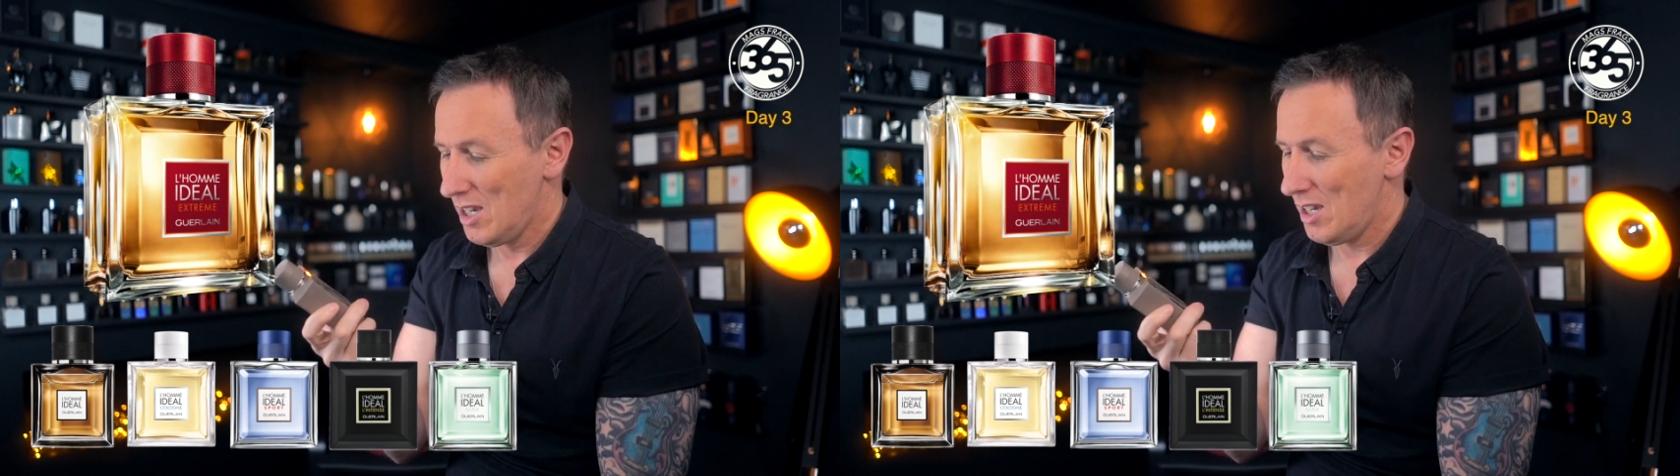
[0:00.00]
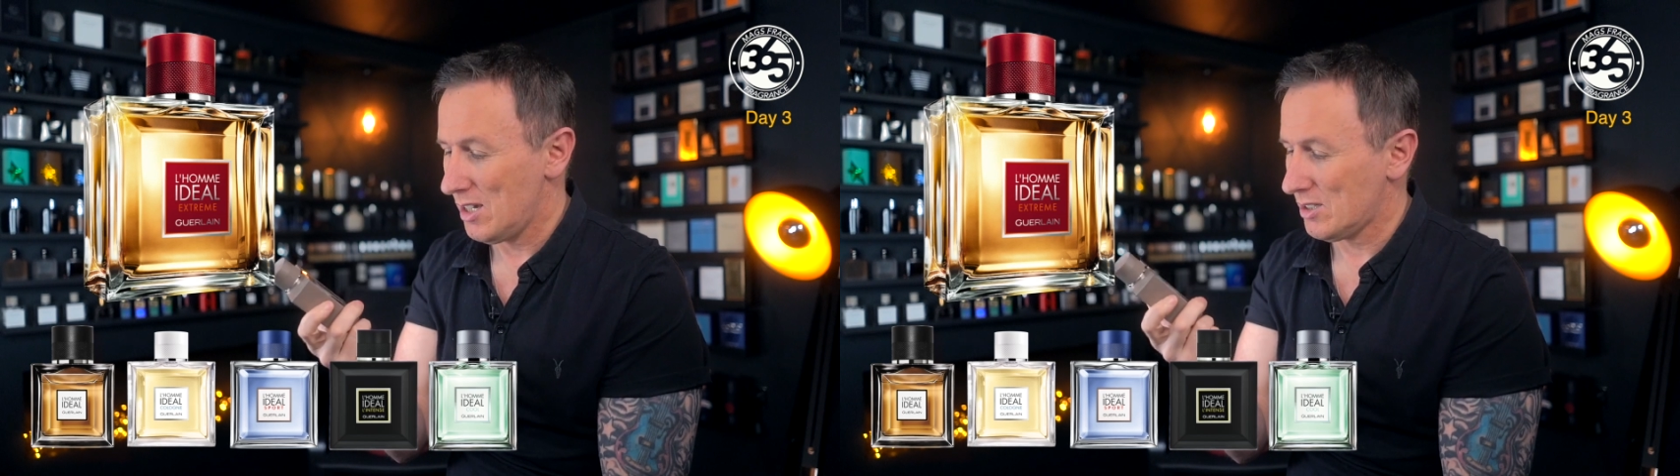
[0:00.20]

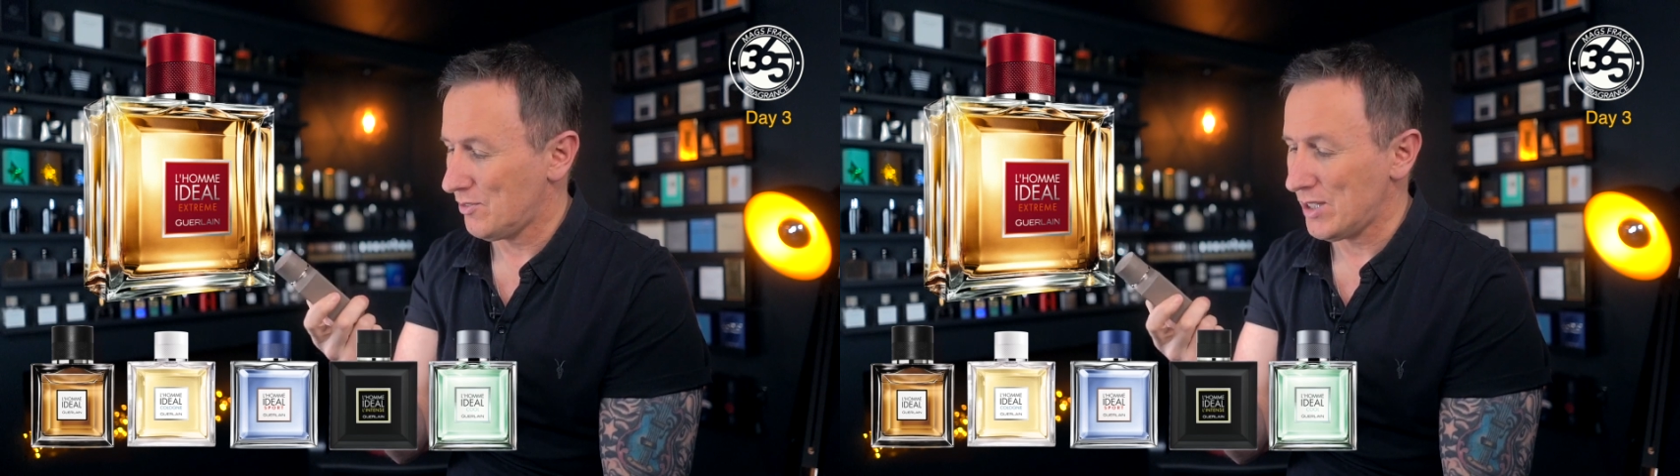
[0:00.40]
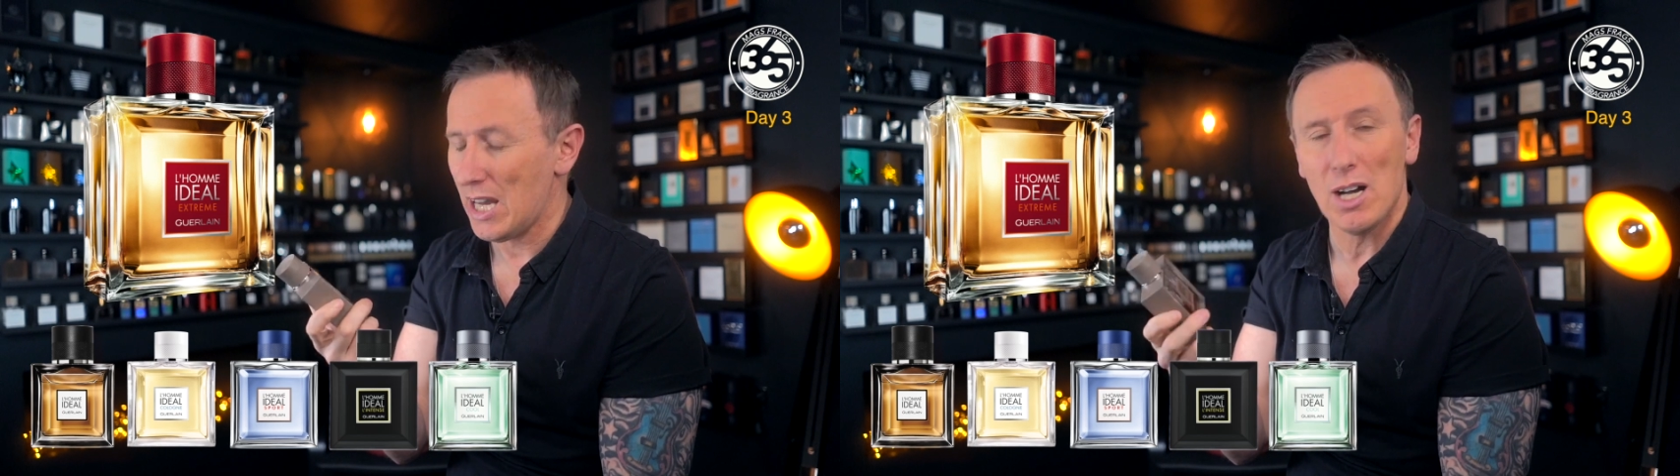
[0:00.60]
Uh, so
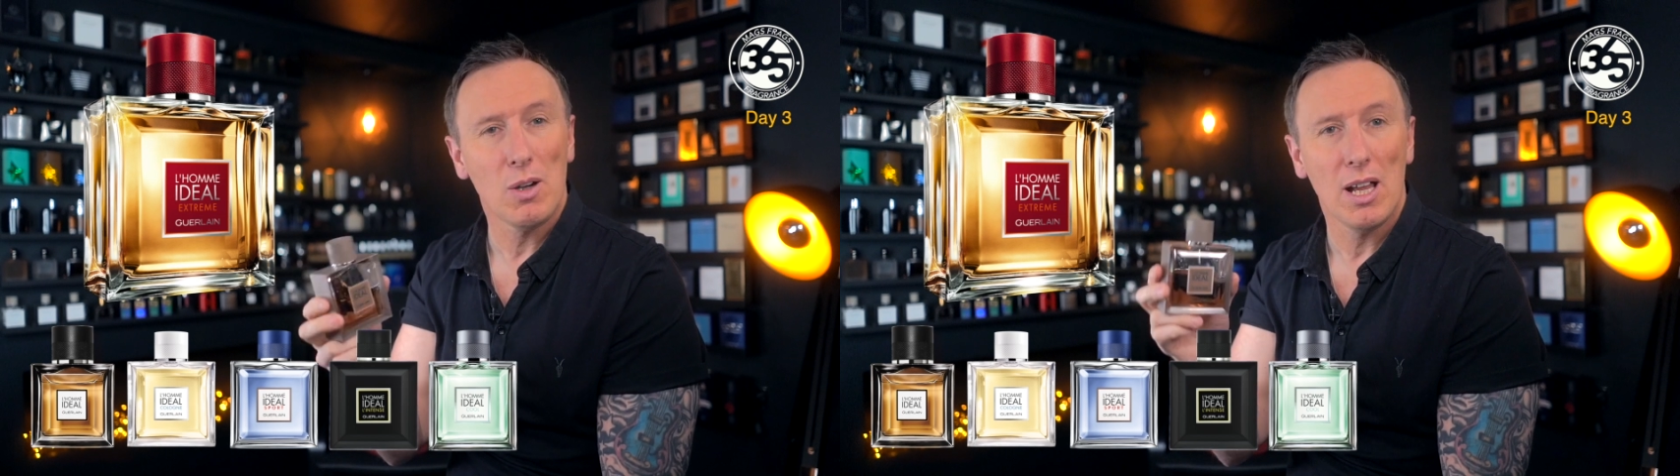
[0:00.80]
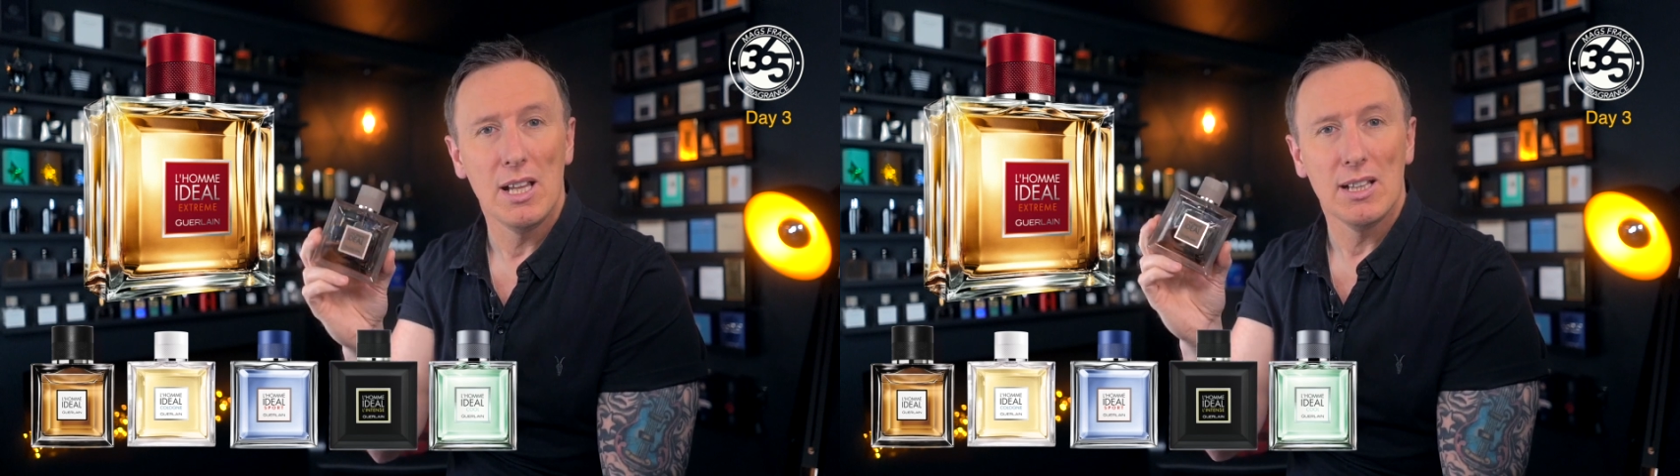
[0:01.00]
for
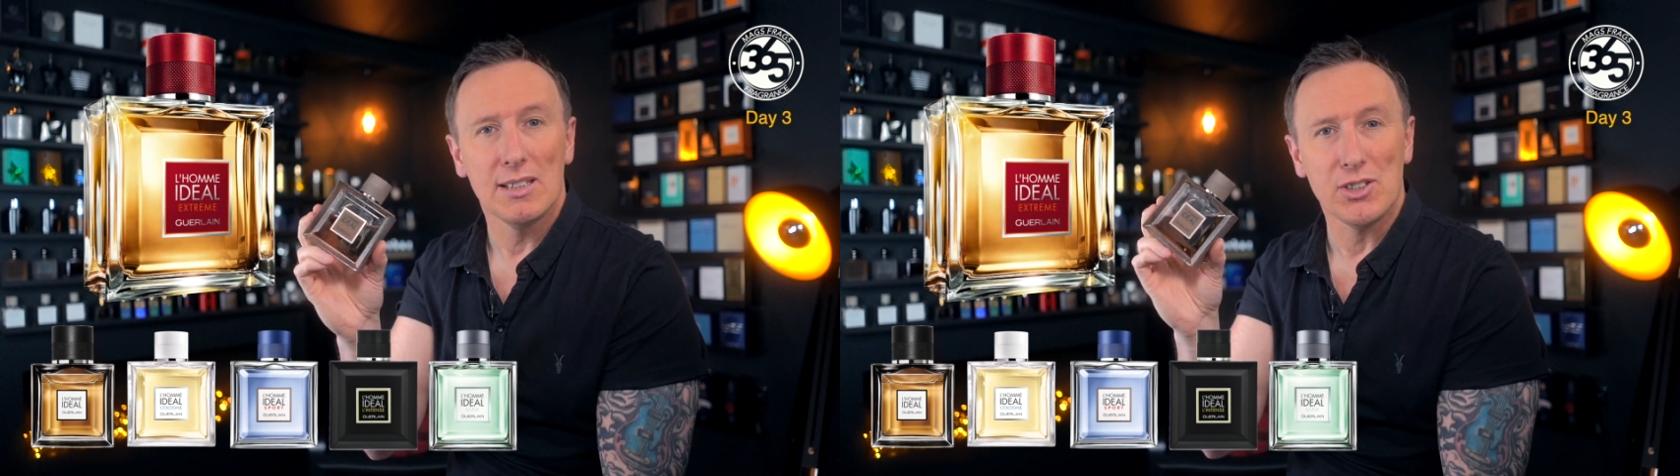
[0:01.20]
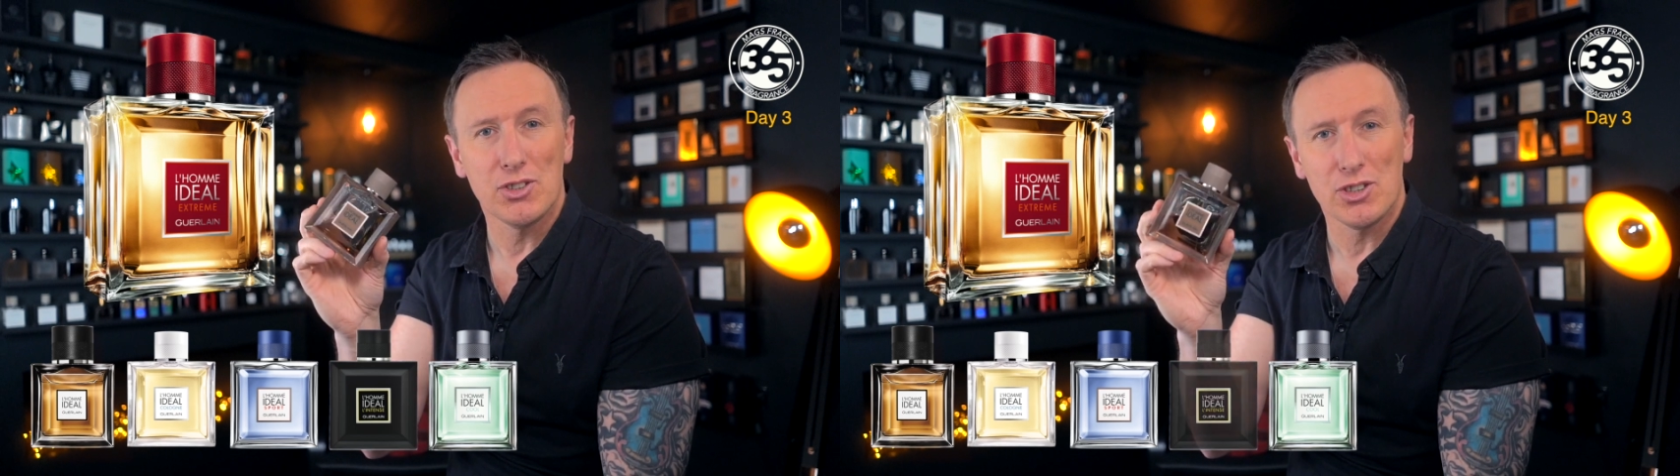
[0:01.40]
now, let's